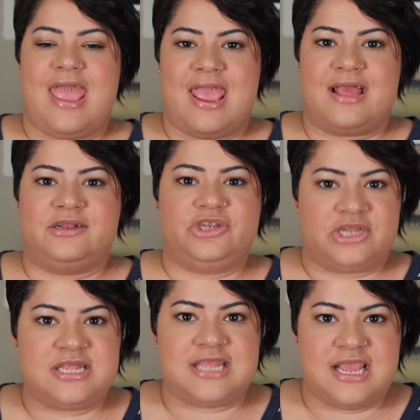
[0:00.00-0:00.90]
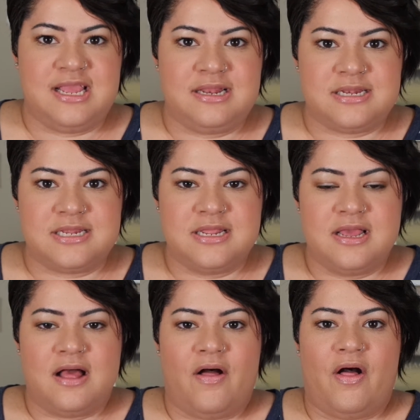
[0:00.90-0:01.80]
and just eat
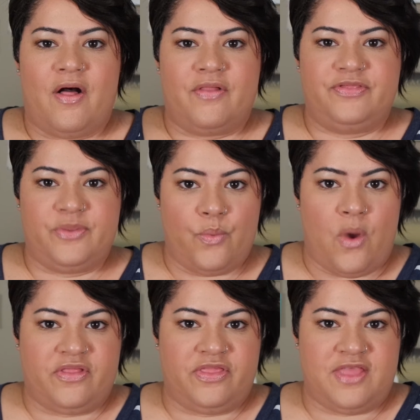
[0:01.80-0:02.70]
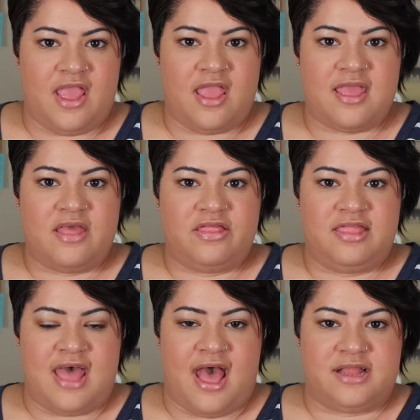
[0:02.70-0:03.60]
the one thing
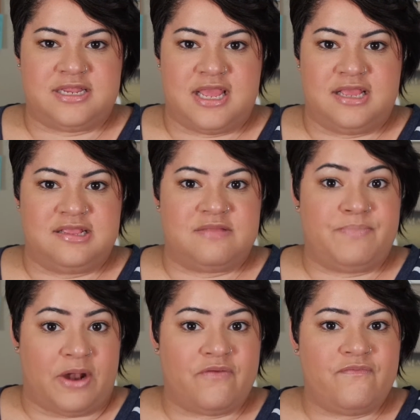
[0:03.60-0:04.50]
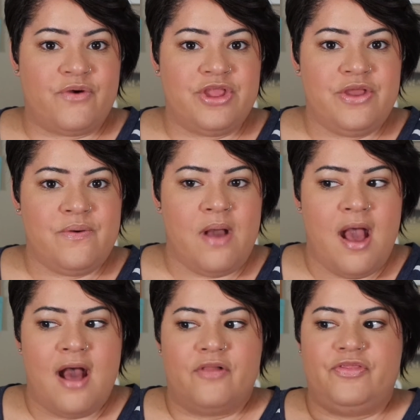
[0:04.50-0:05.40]
that is better for you,
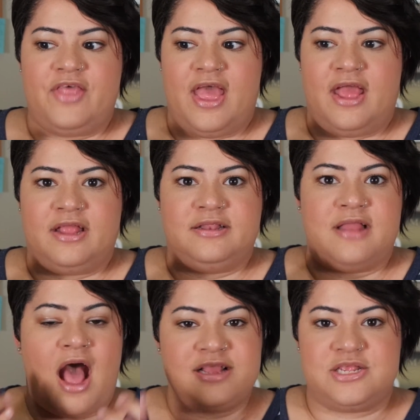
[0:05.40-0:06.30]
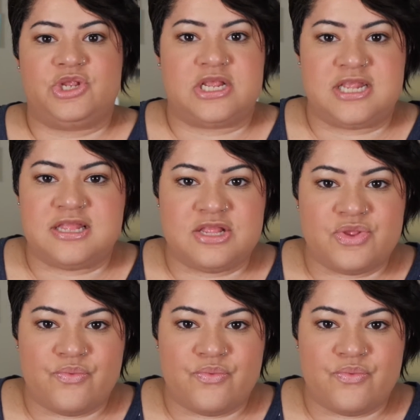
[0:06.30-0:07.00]
then I suggest that this